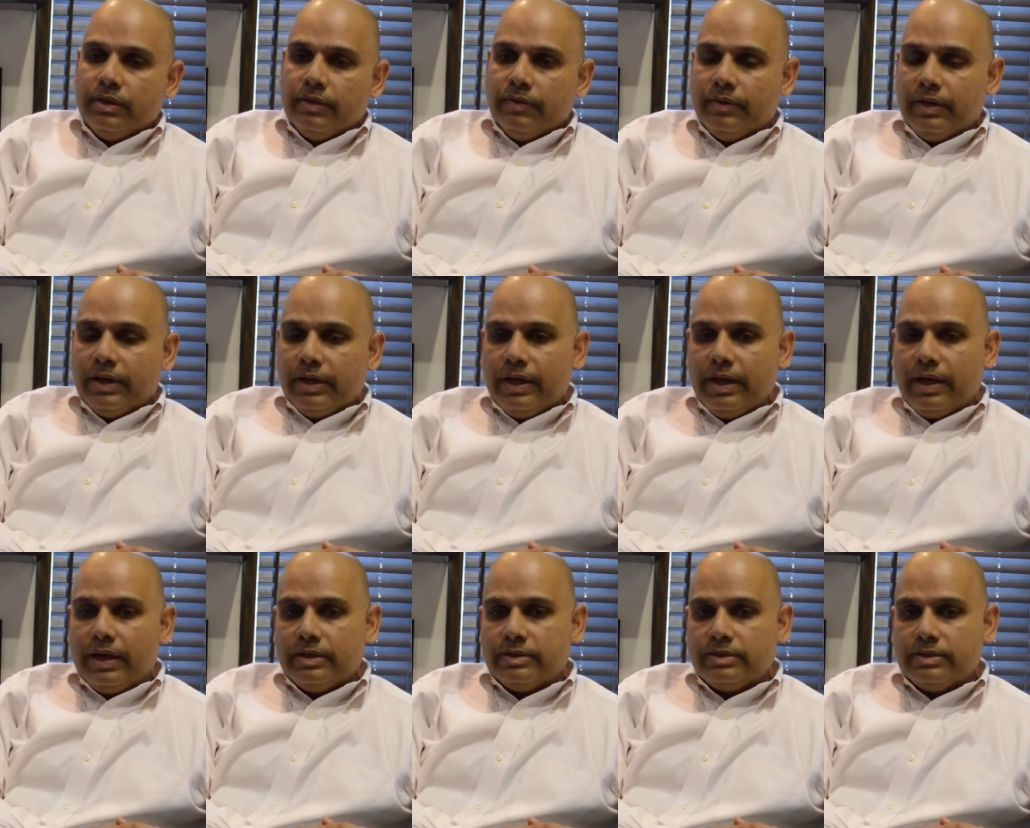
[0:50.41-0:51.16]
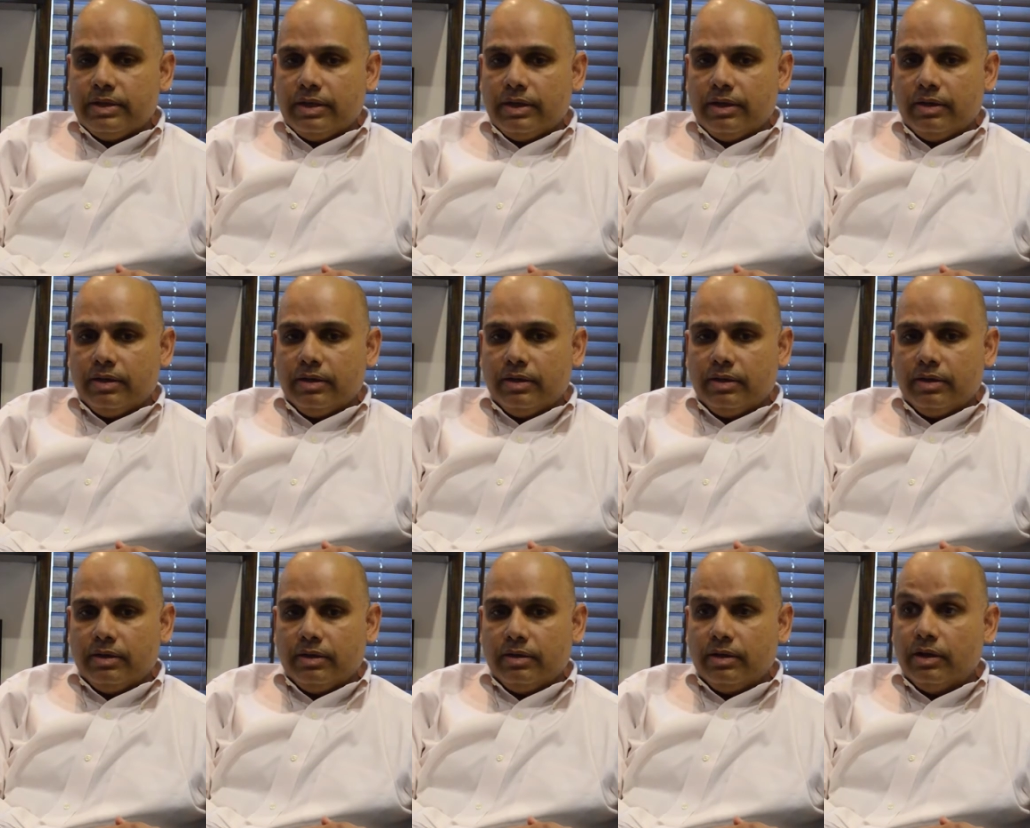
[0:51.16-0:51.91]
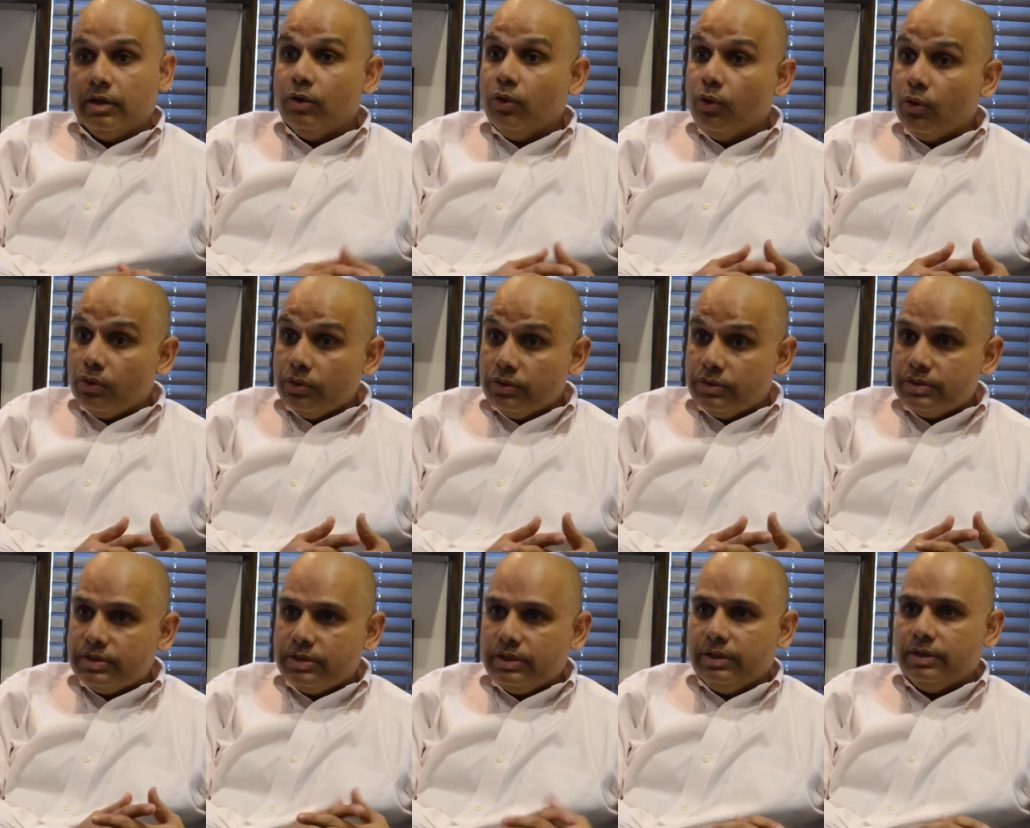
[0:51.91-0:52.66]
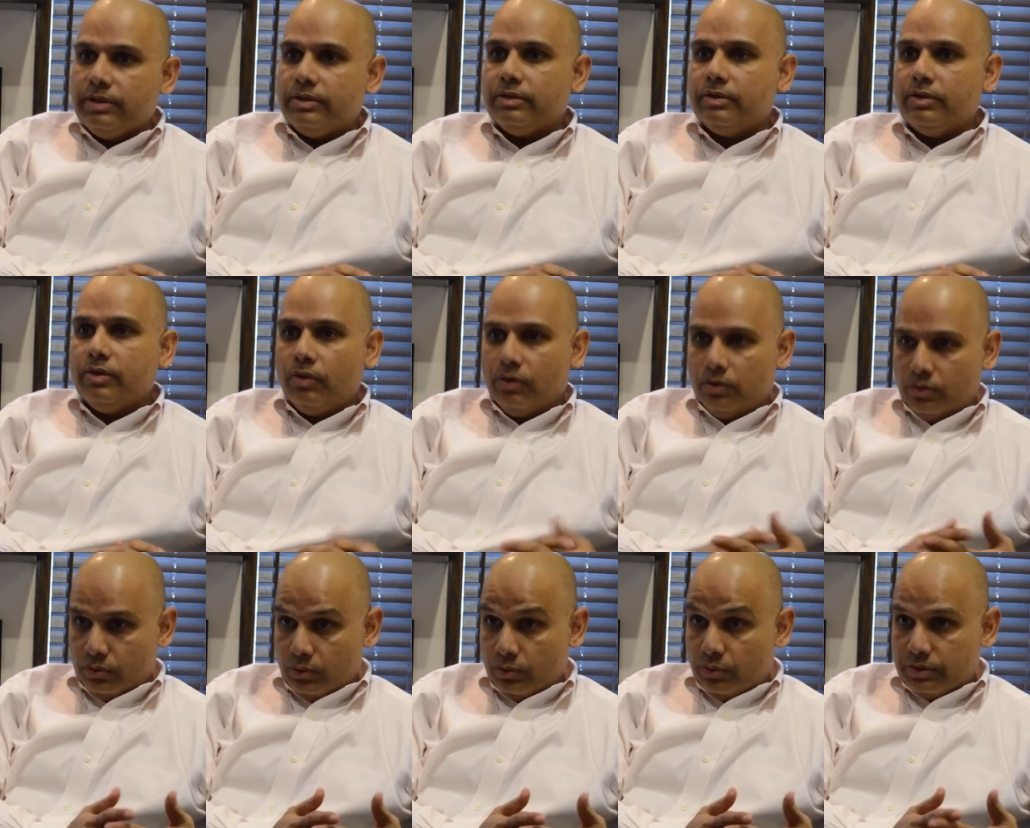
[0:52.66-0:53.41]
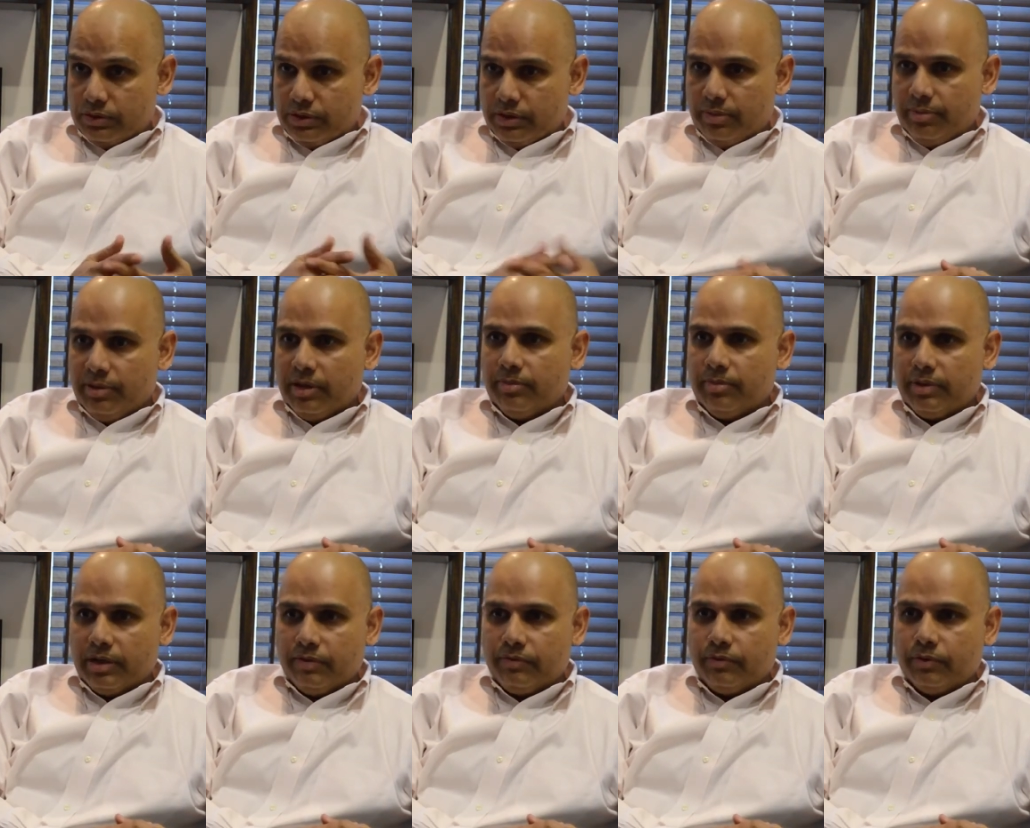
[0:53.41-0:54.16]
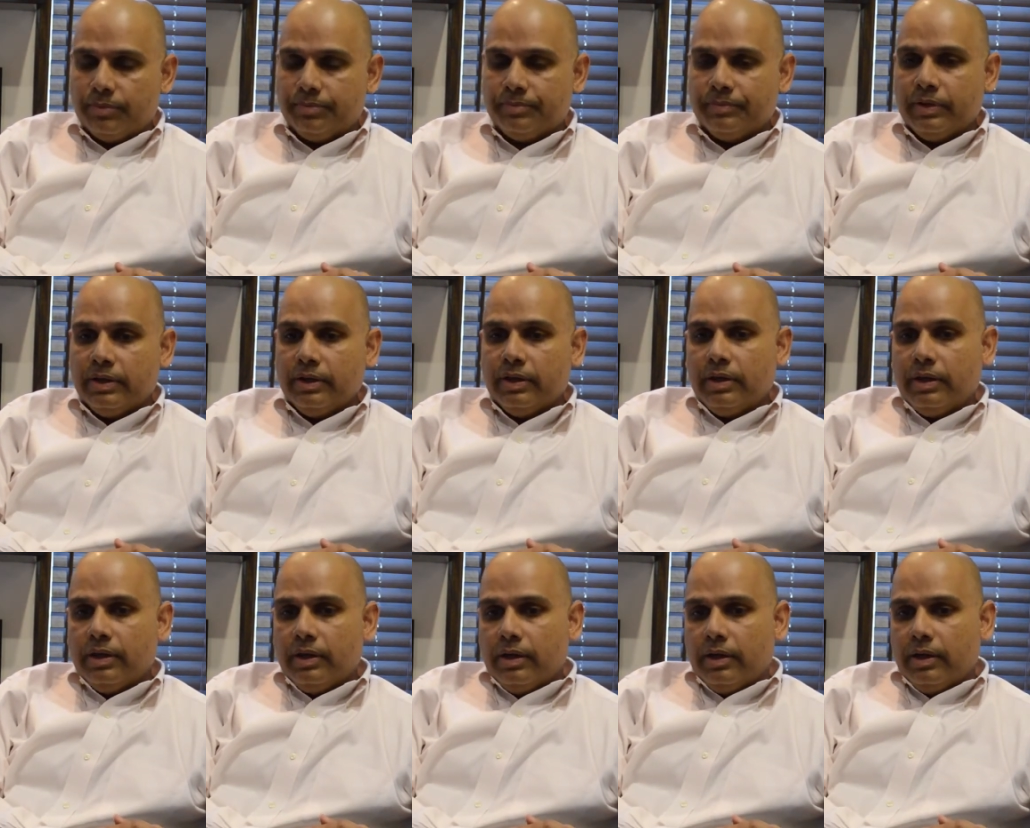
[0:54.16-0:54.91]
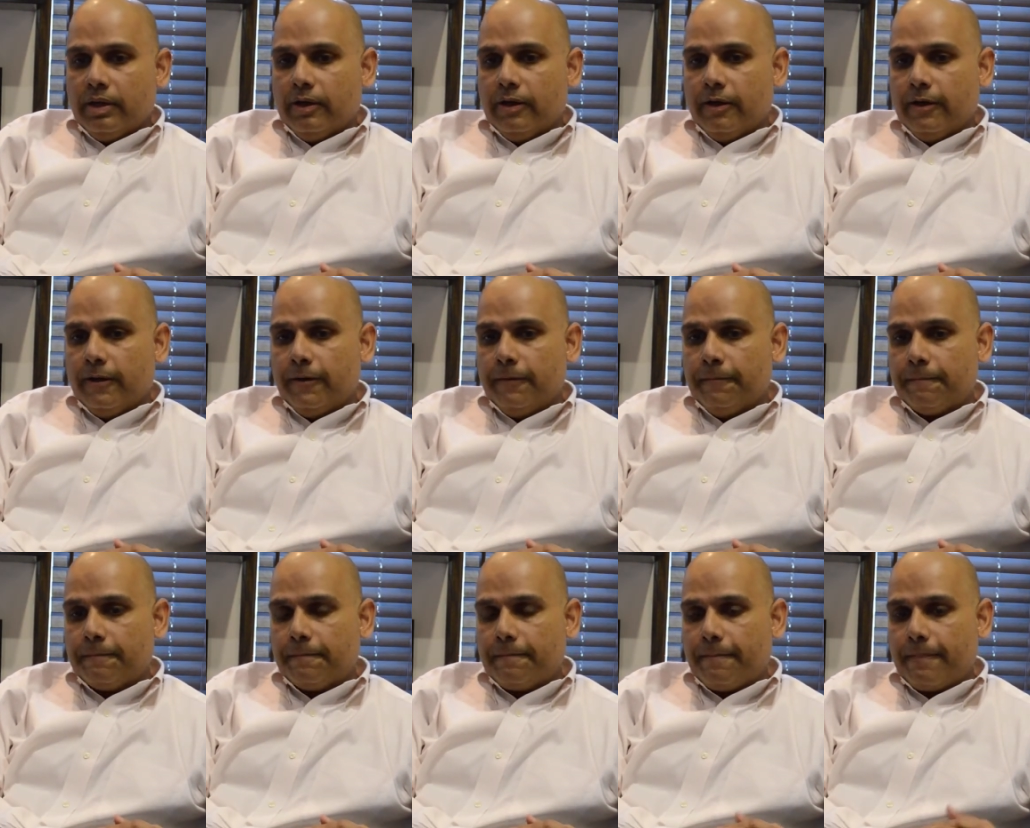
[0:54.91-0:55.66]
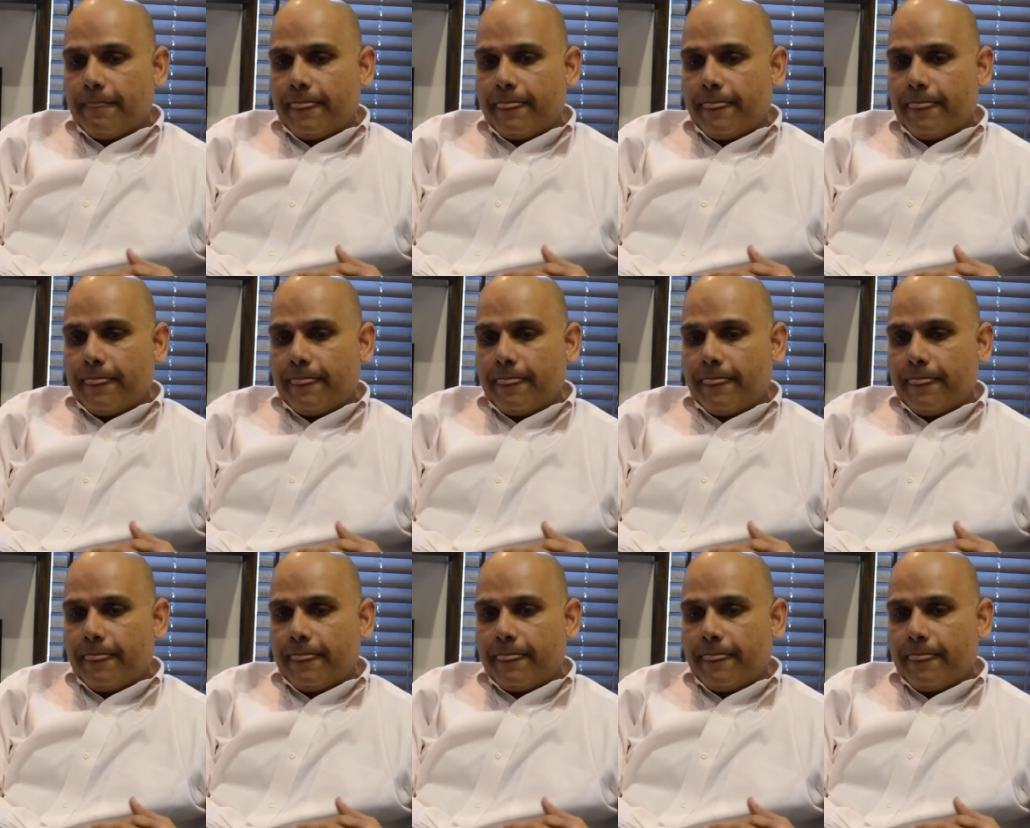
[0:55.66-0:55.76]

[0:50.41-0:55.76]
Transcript: that has a local seat on Google's DBM platform.